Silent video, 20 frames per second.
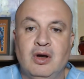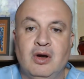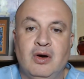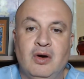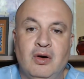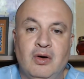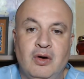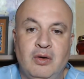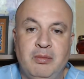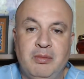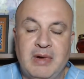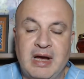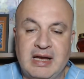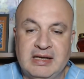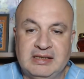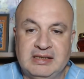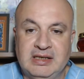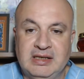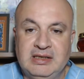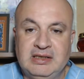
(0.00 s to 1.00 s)
or
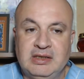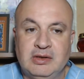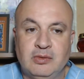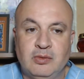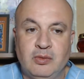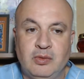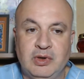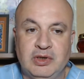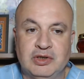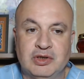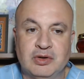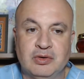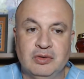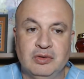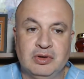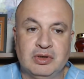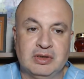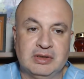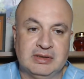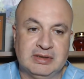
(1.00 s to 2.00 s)
masses, which
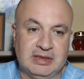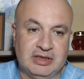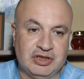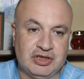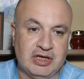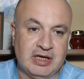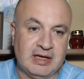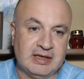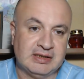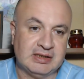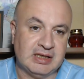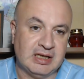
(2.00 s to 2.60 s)
could suggest